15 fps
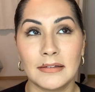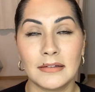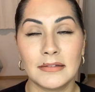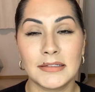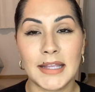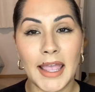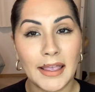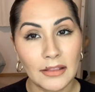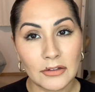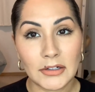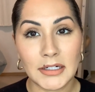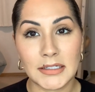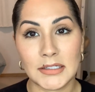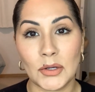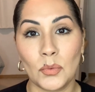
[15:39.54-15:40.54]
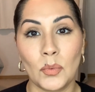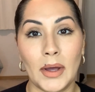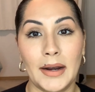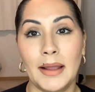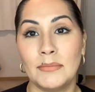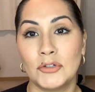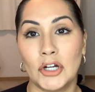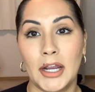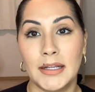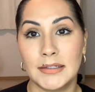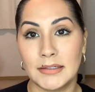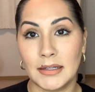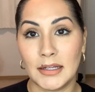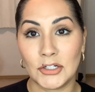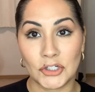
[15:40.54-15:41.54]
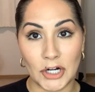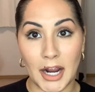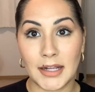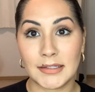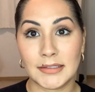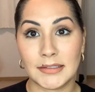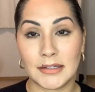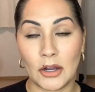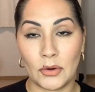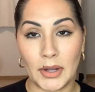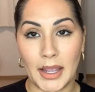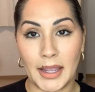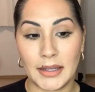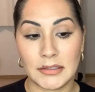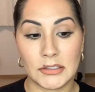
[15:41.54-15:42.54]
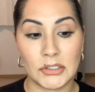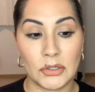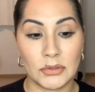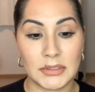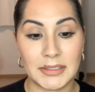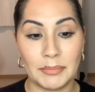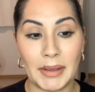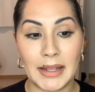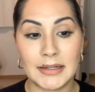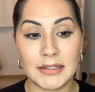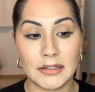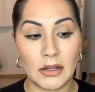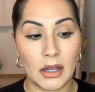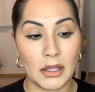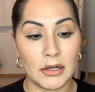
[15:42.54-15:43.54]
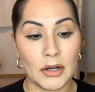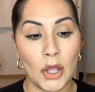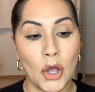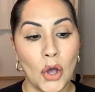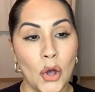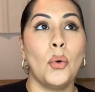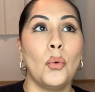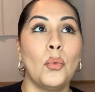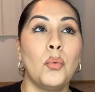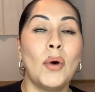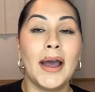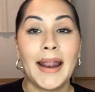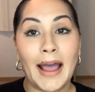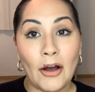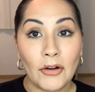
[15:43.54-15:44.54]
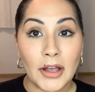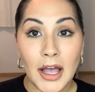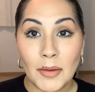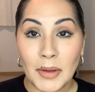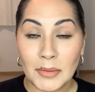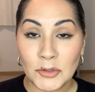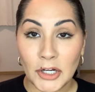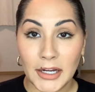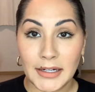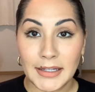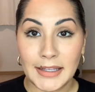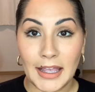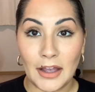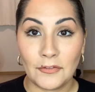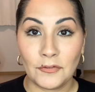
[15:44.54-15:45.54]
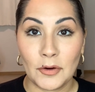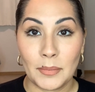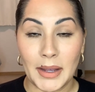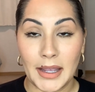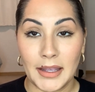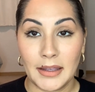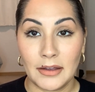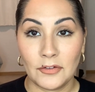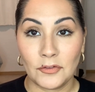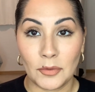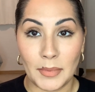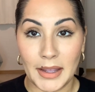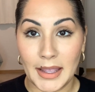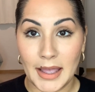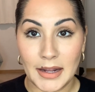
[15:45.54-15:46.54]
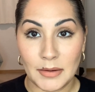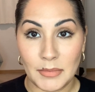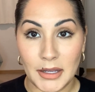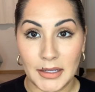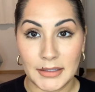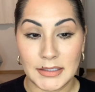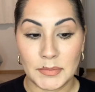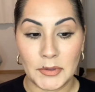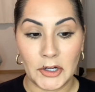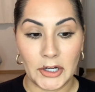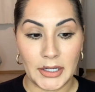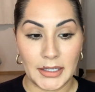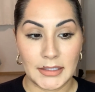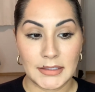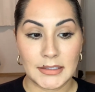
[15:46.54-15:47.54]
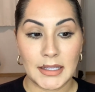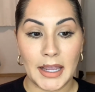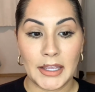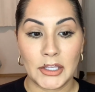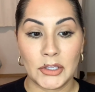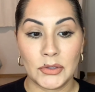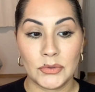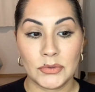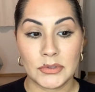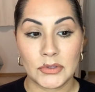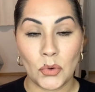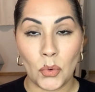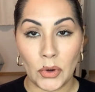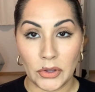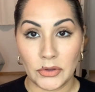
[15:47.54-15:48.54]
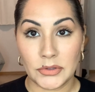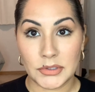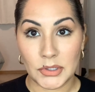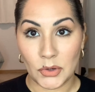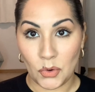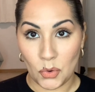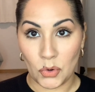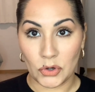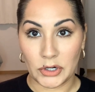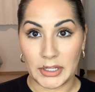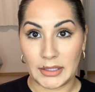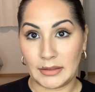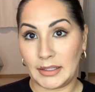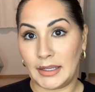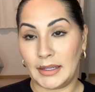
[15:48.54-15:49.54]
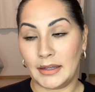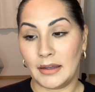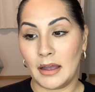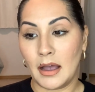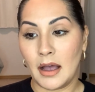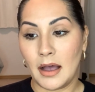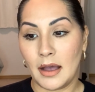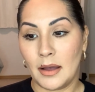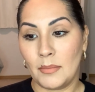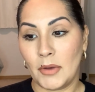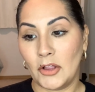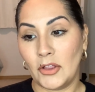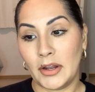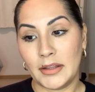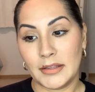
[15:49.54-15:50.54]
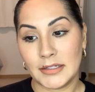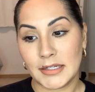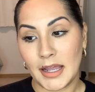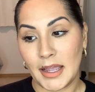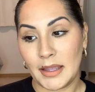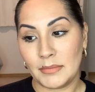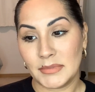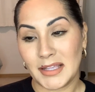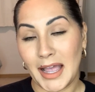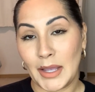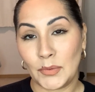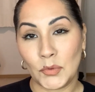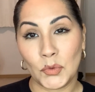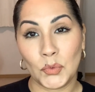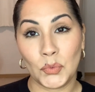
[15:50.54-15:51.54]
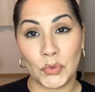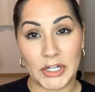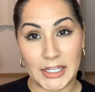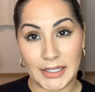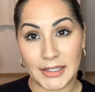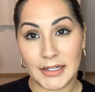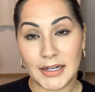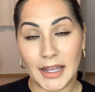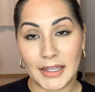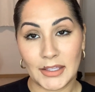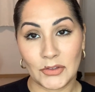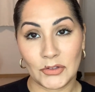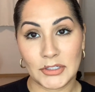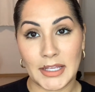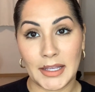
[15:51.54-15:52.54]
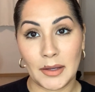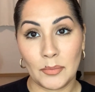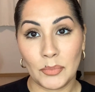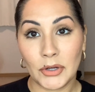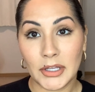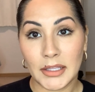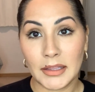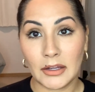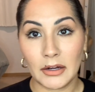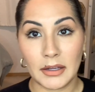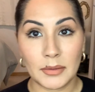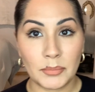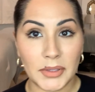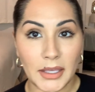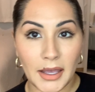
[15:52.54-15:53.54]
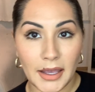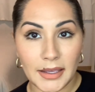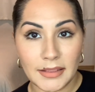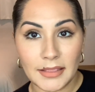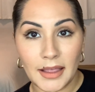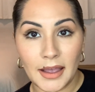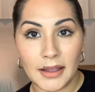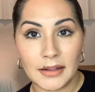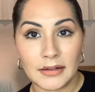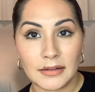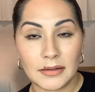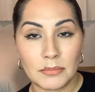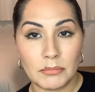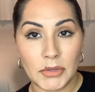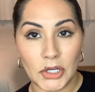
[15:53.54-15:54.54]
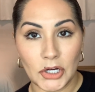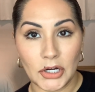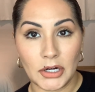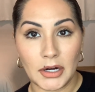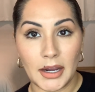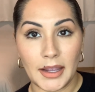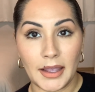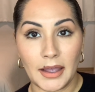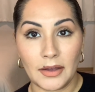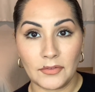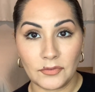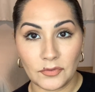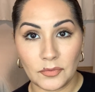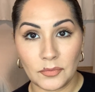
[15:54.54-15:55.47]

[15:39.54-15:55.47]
tailor it to what I'm trying to address. Okay, so depending on what outcome I'm trying to get from my enema experience, I use oils accordingly. A lot of the times I will read. I either take a book in there, and behind that mirror I have